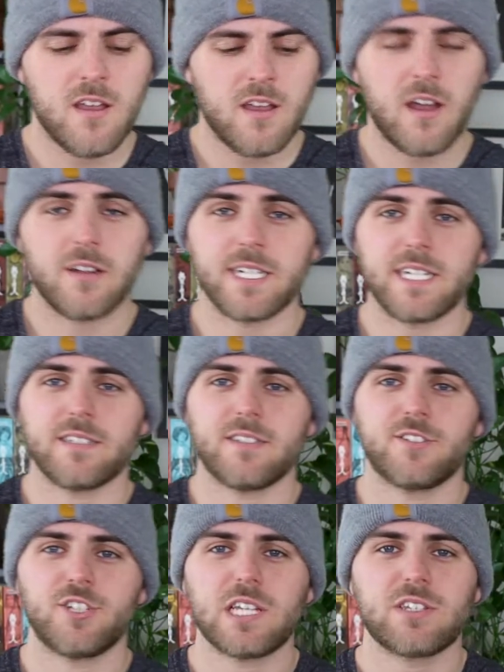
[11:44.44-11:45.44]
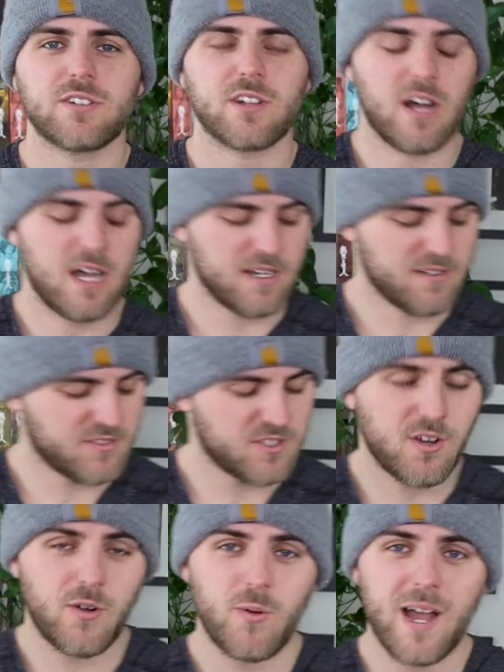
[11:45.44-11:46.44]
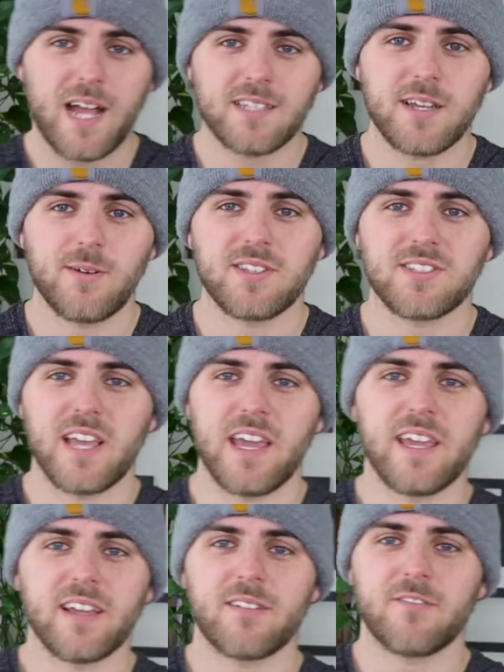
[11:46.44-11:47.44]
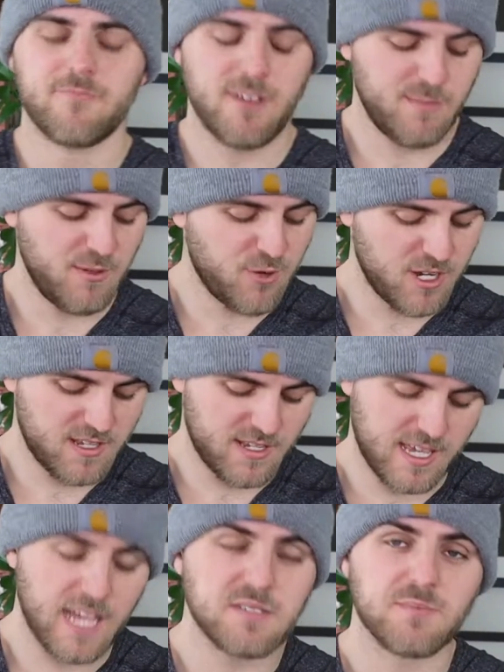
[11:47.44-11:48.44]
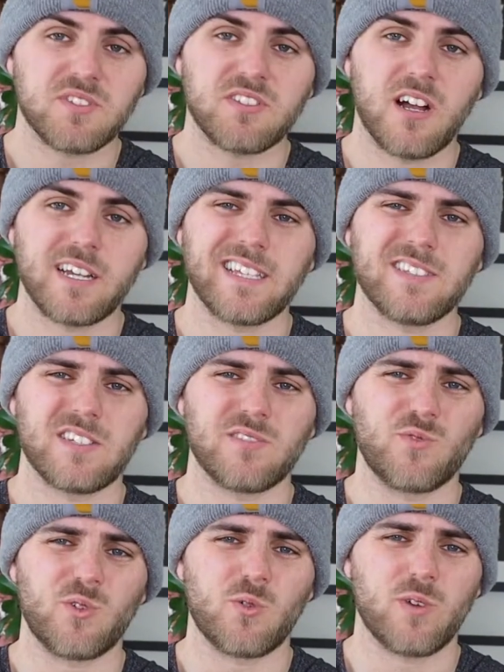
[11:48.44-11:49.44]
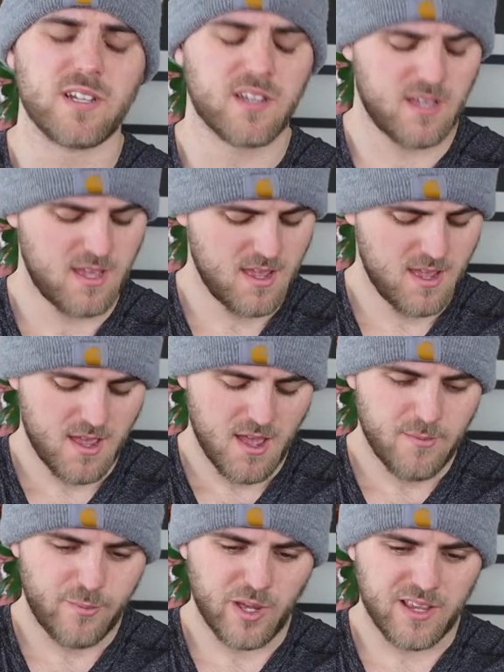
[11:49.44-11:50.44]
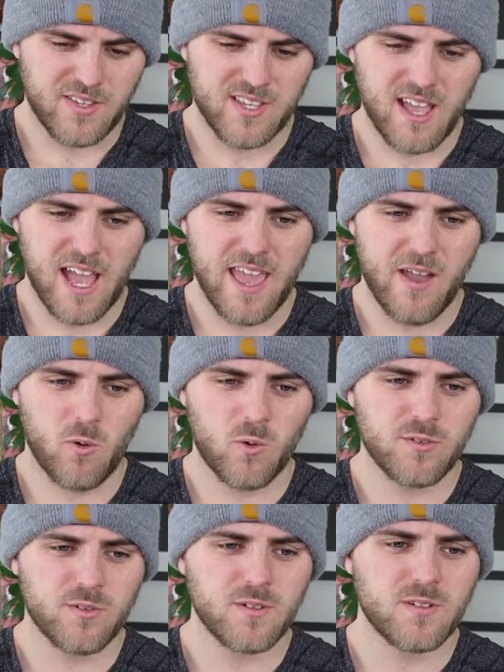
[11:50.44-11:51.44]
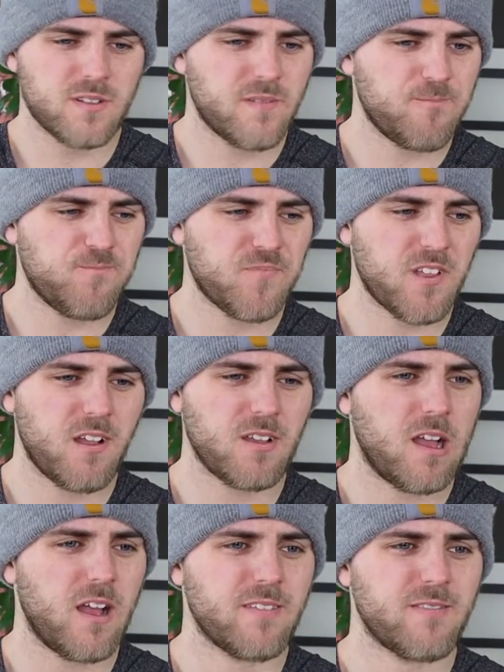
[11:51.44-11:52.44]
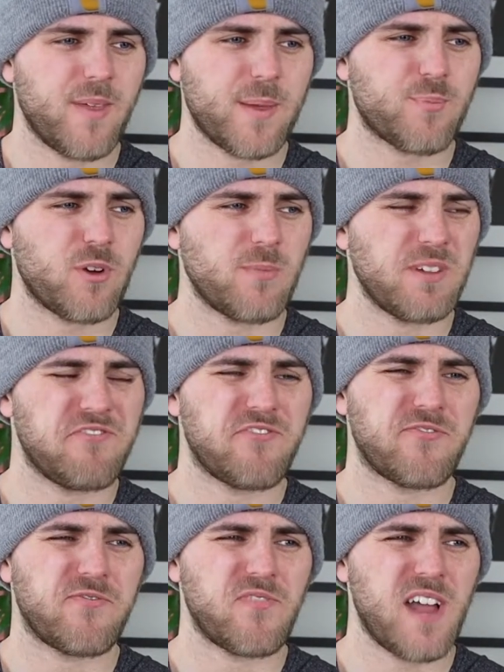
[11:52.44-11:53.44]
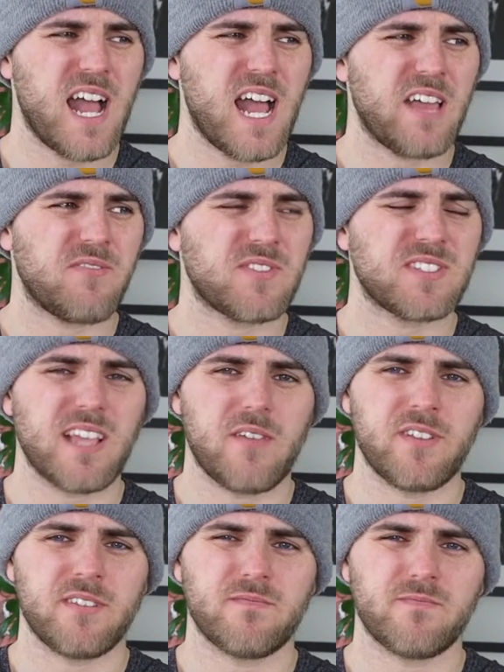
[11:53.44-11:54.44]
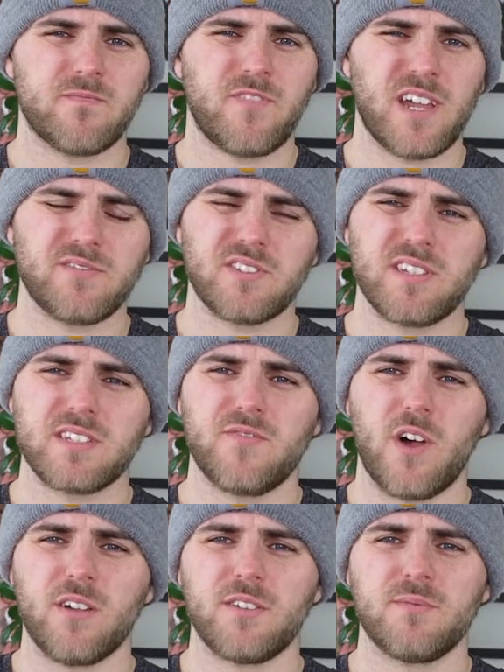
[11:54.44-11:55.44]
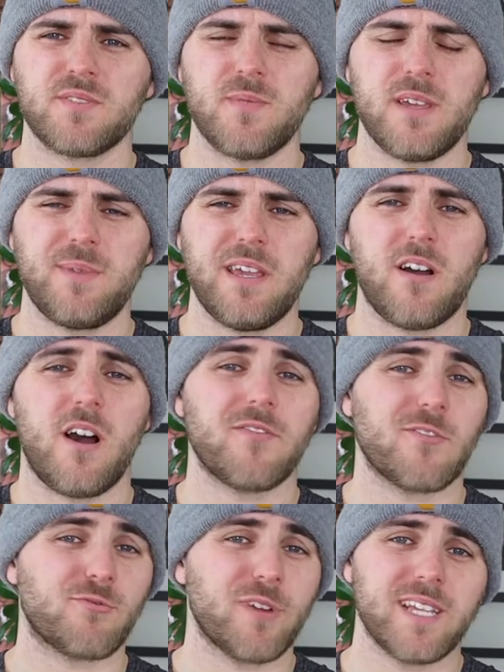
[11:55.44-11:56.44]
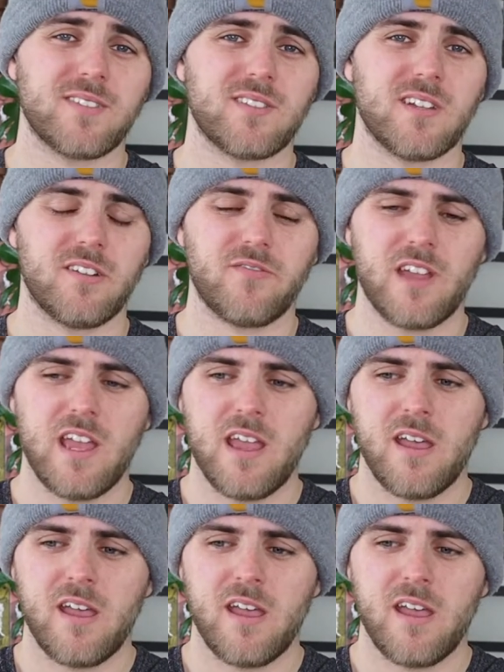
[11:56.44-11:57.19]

All right, the jets are gone. So as I was saying, Remy wanted to get some snuggets in real quick. But I ordered like probably 5 or 6 volumes maybe off of Rightstuf.